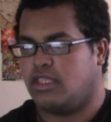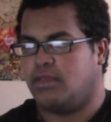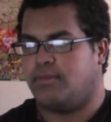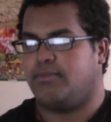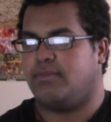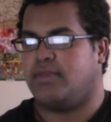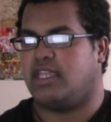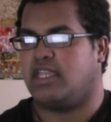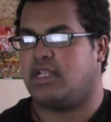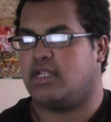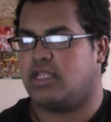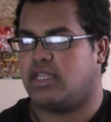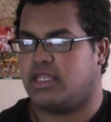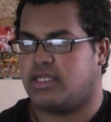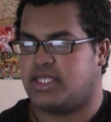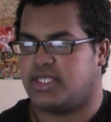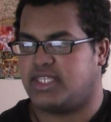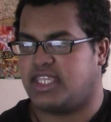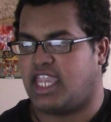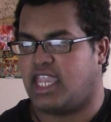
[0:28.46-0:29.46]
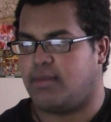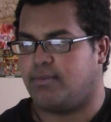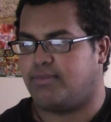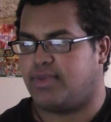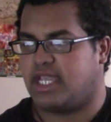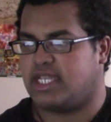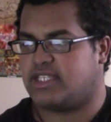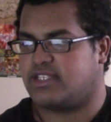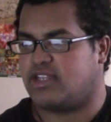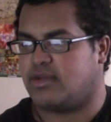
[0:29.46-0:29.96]
Immediately this game
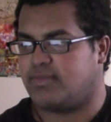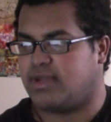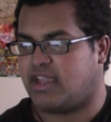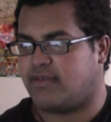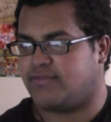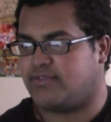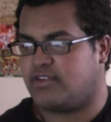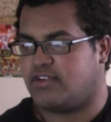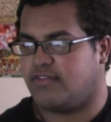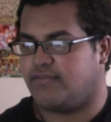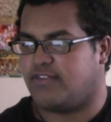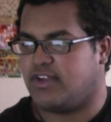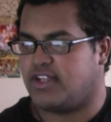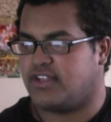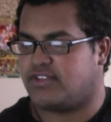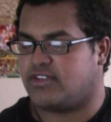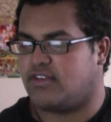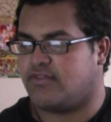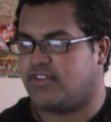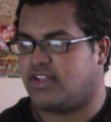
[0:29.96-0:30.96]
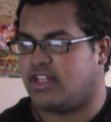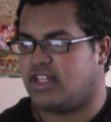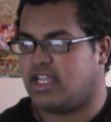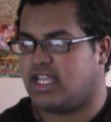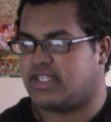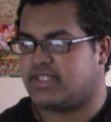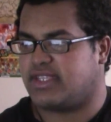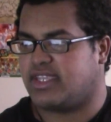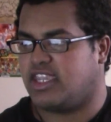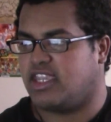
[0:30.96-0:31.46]
picks up after the events of the
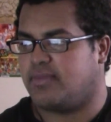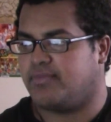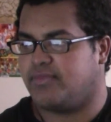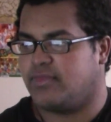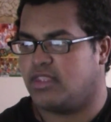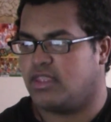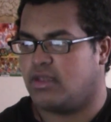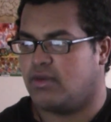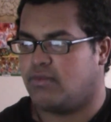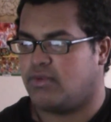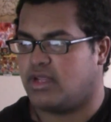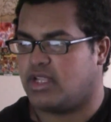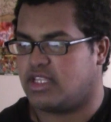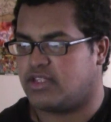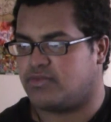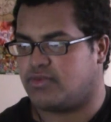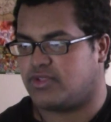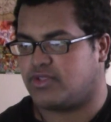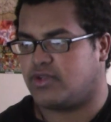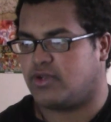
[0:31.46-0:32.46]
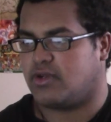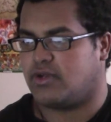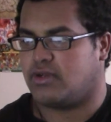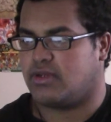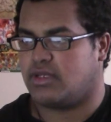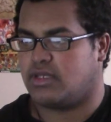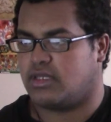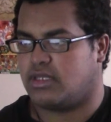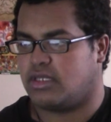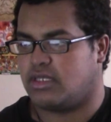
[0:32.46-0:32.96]
last game. What has
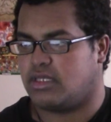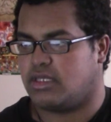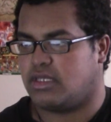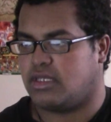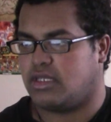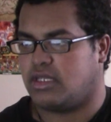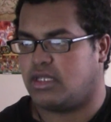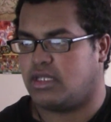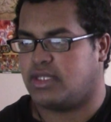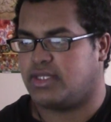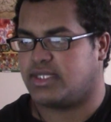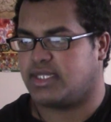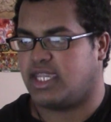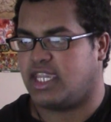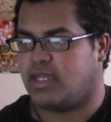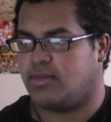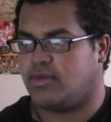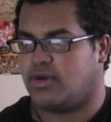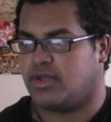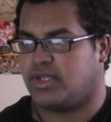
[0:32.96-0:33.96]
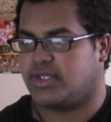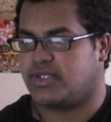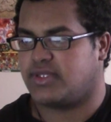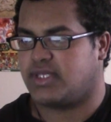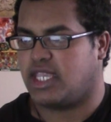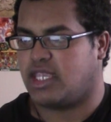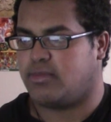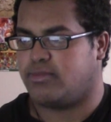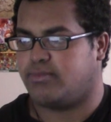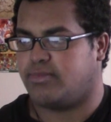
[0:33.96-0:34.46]
returned in this game are the
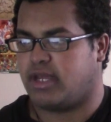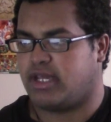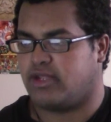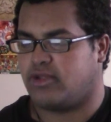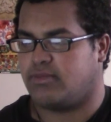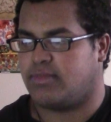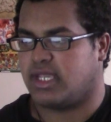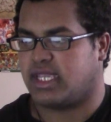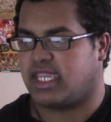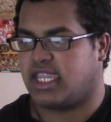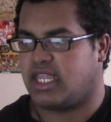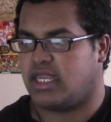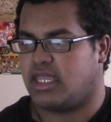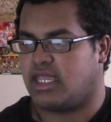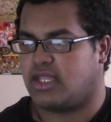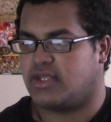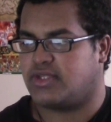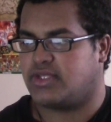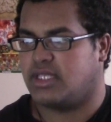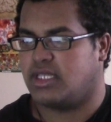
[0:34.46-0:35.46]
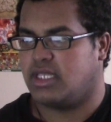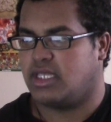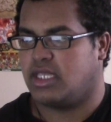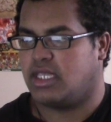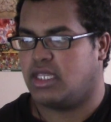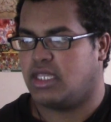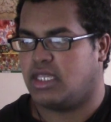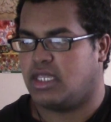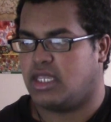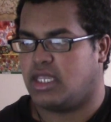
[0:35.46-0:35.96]
same battle mechanics
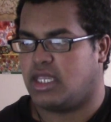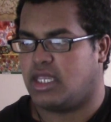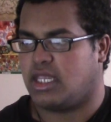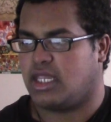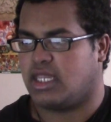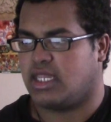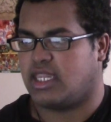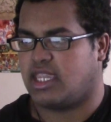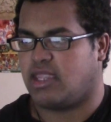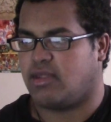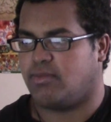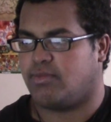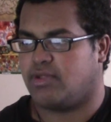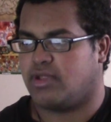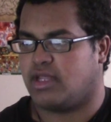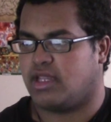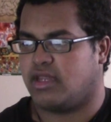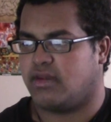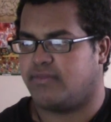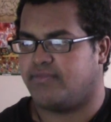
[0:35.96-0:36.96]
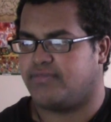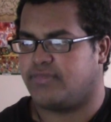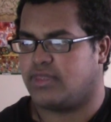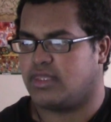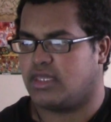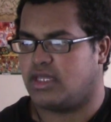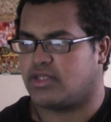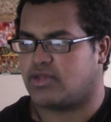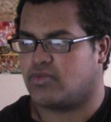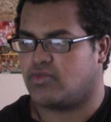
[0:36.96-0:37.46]
and gameplay.
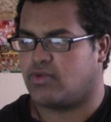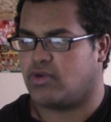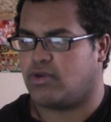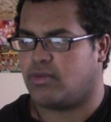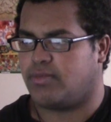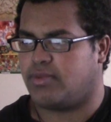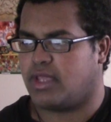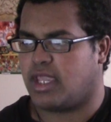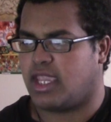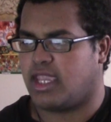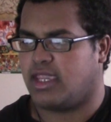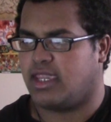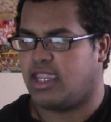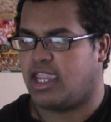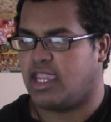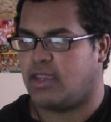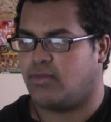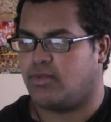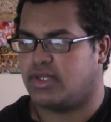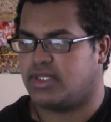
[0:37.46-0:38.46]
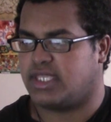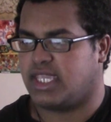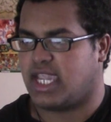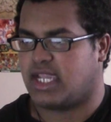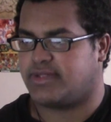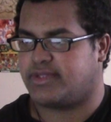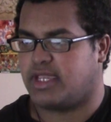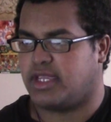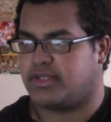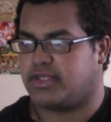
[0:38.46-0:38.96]
It's a role-playing game with
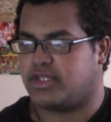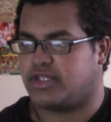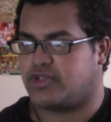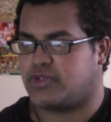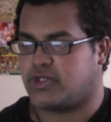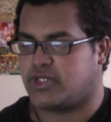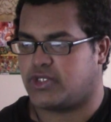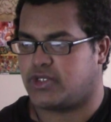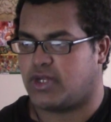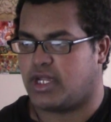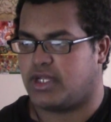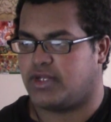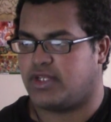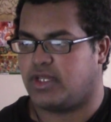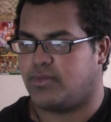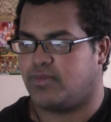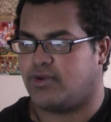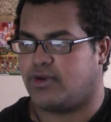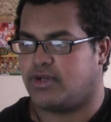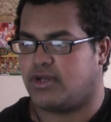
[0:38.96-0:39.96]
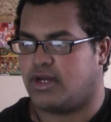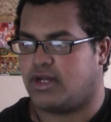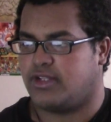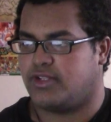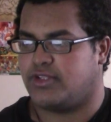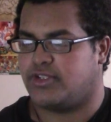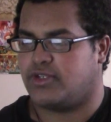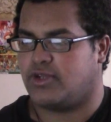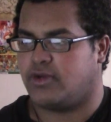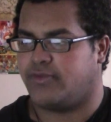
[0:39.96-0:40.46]
tactics and strategy put
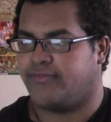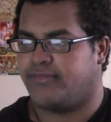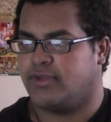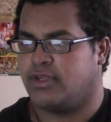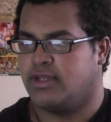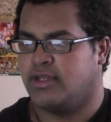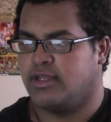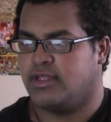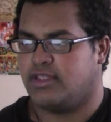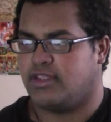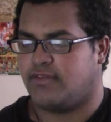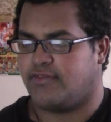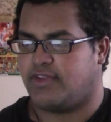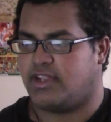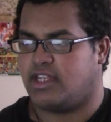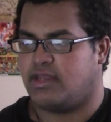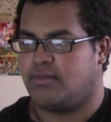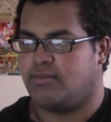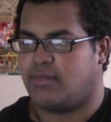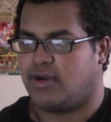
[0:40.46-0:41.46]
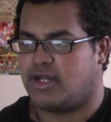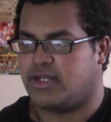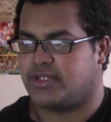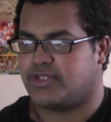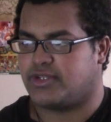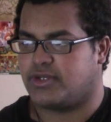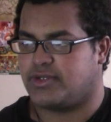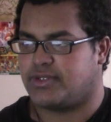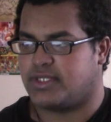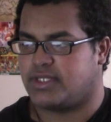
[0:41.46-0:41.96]
on, so defeating
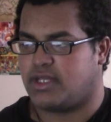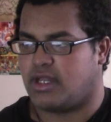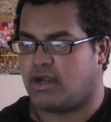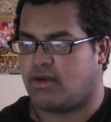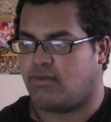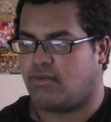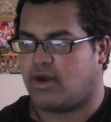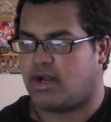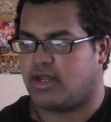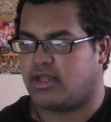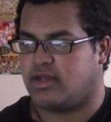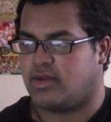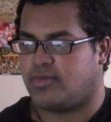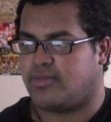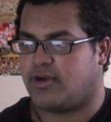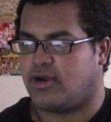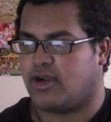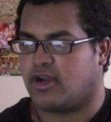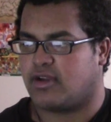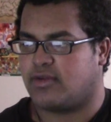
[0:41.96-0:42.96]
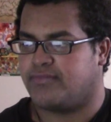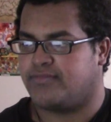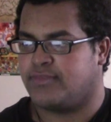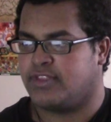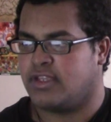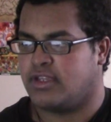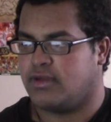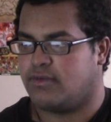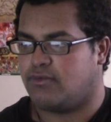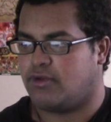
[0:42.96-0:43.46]
monsters is not a walk in the park.
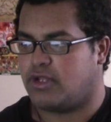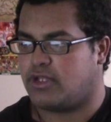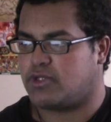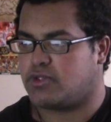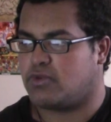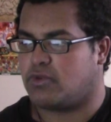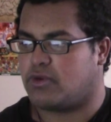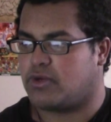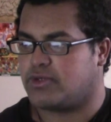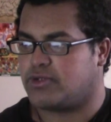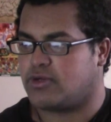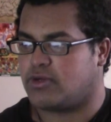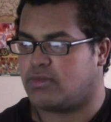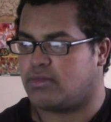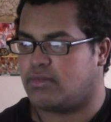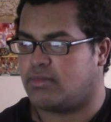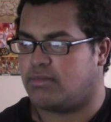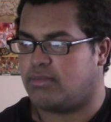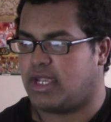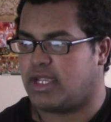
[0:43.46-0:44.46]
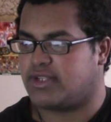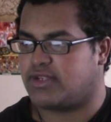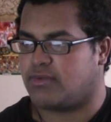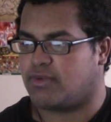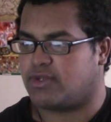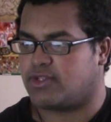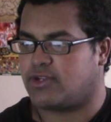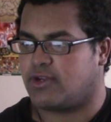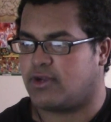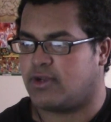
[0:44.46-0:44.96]
Ring Soldier makes a
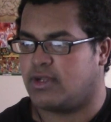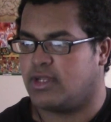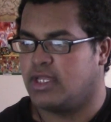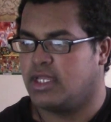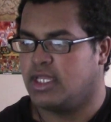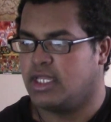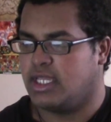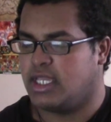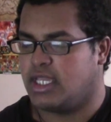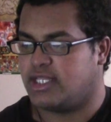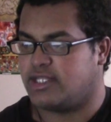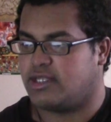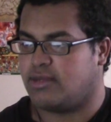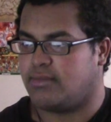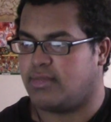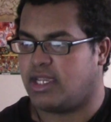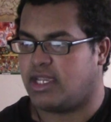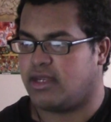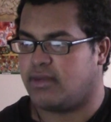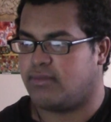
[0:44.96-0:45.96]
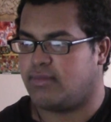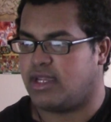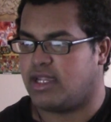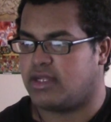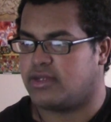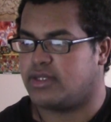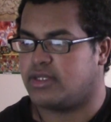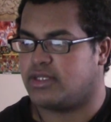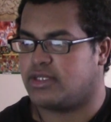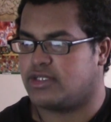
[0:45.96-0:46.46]
return as the main
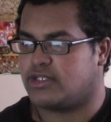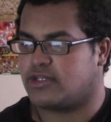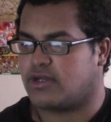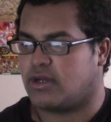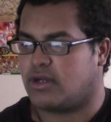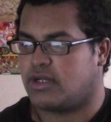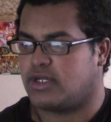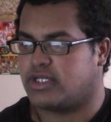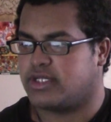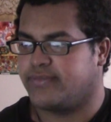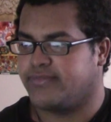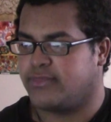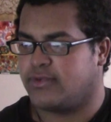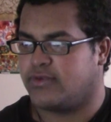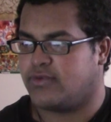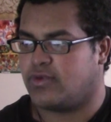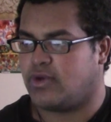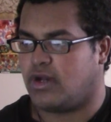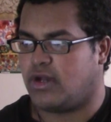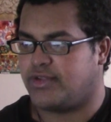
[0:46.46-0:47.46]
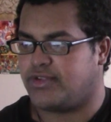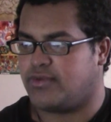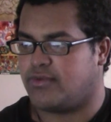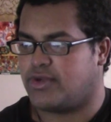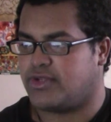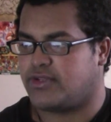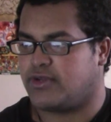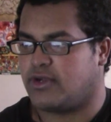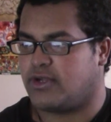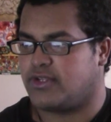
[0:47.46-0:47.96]
man in charge. What also
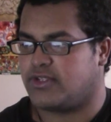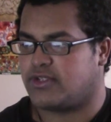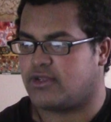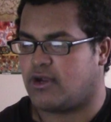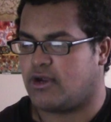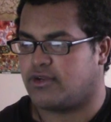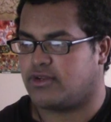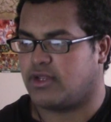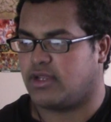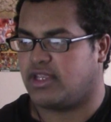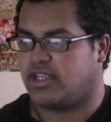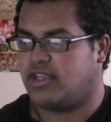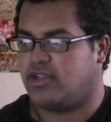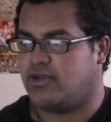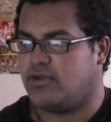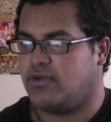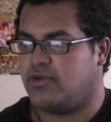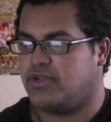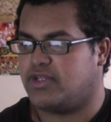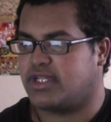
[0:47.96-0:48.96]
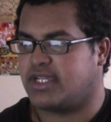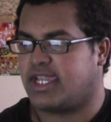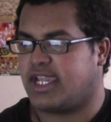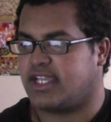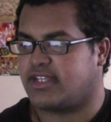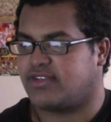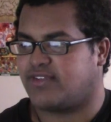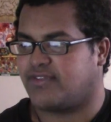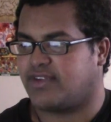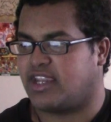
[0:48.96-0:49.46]
returns are the huge
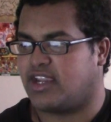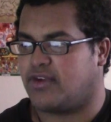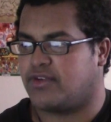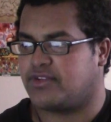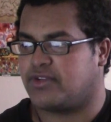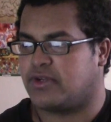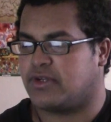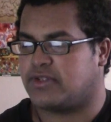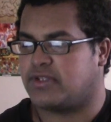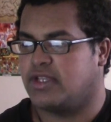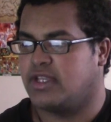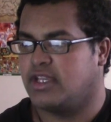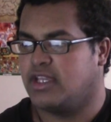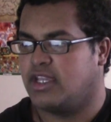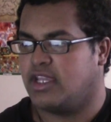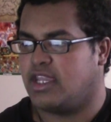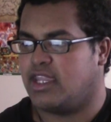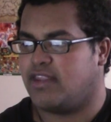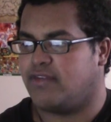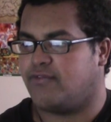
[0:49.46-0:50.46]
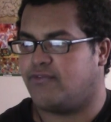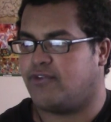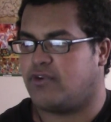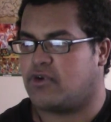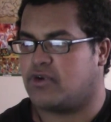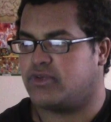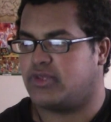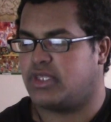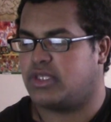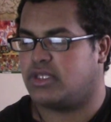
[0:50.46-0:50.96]
cast of characters and
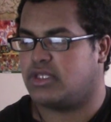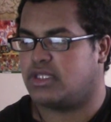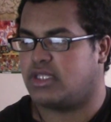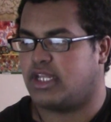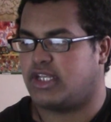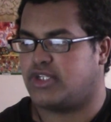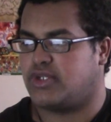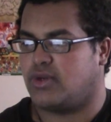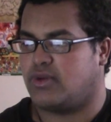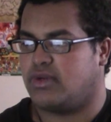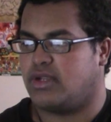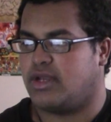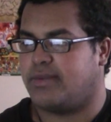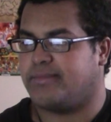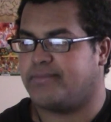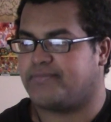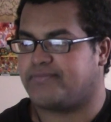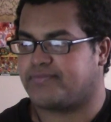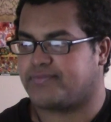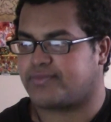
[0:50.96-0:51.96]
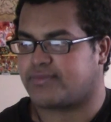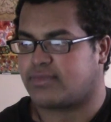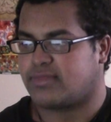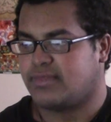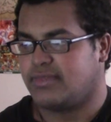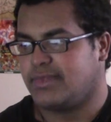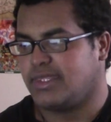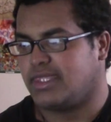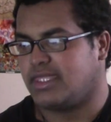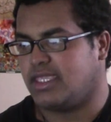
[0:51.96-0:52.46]
folks that showed up
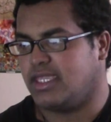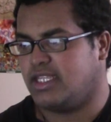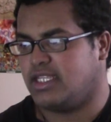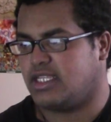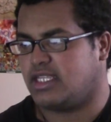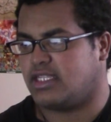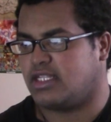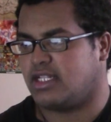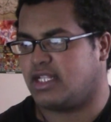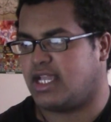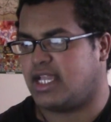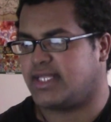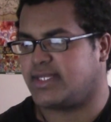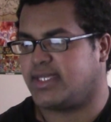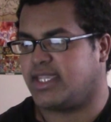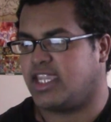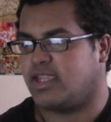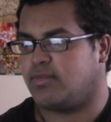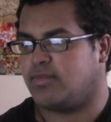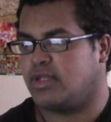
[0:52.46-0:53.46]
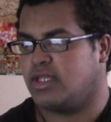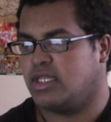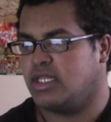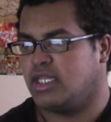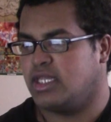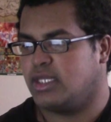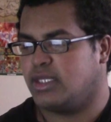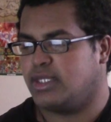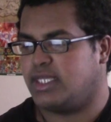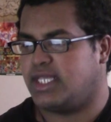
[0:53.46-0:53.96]
in the last game.
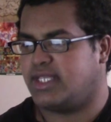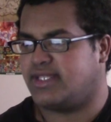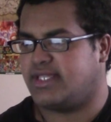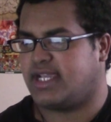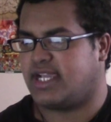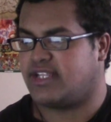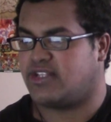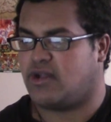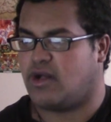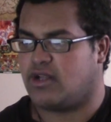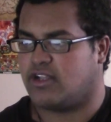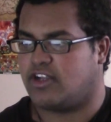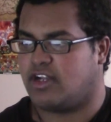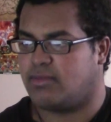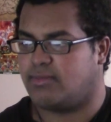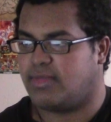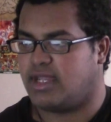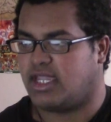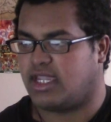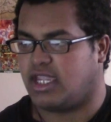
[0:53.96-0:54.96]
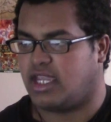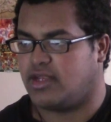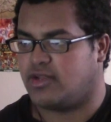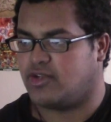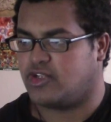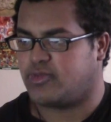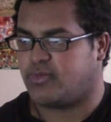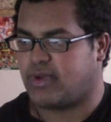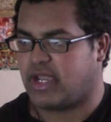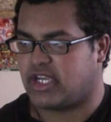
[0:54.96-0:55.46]
These guys all come back, and
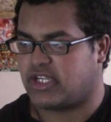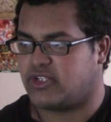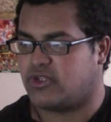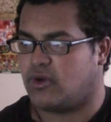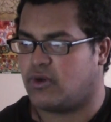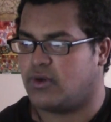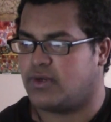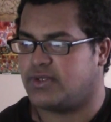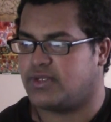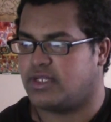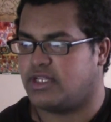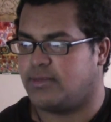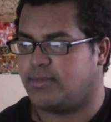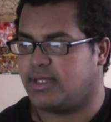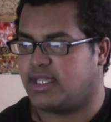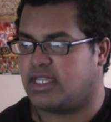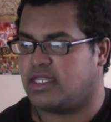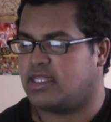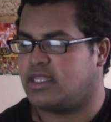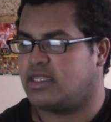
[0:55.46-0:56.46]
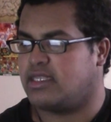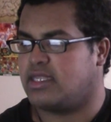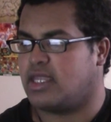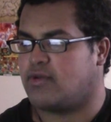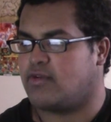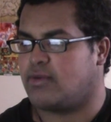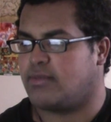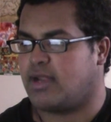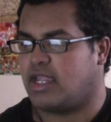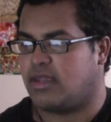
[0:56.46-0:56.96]
there's backstories in the beginning
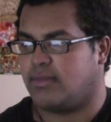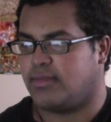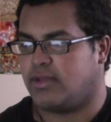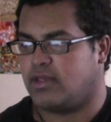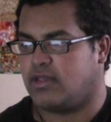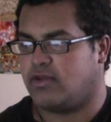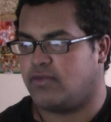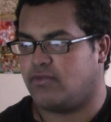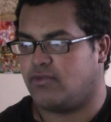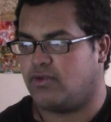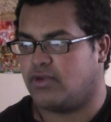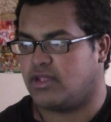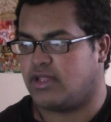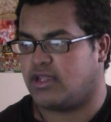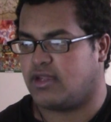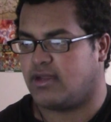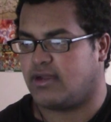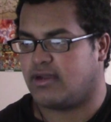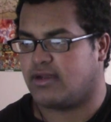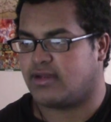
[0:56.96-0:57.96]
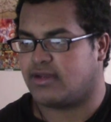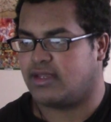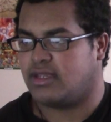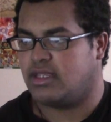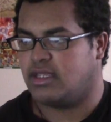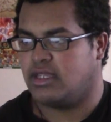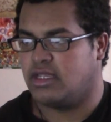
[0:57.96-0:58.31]
that remind me of who they are.